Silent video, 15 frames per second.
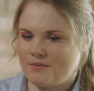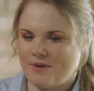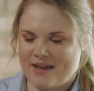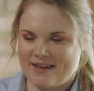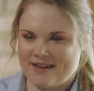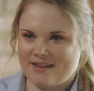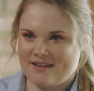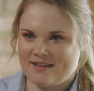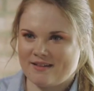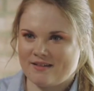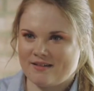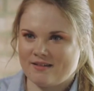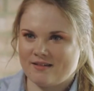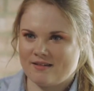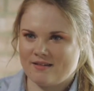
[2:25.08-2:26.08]
Wait,
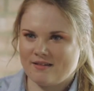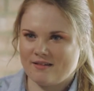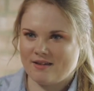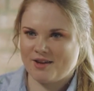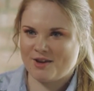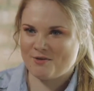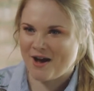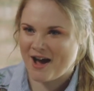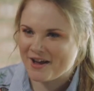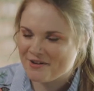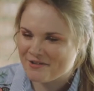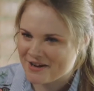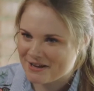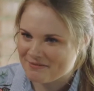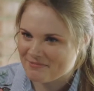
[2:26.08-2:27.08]
are you
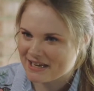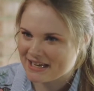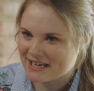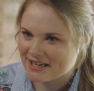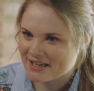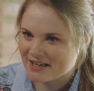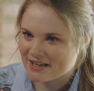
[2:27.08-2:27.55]
hiring me?